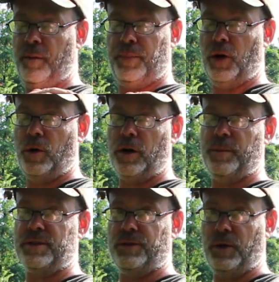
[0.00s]
bow arm
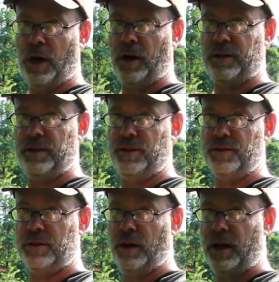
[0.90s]
is locked. It does
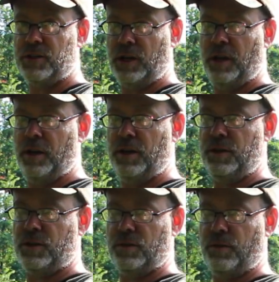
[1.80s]
not
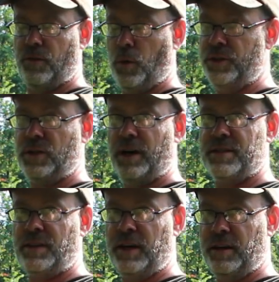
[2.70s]
change. Once I
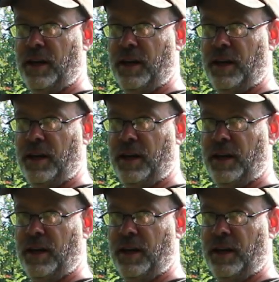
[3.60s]
set it in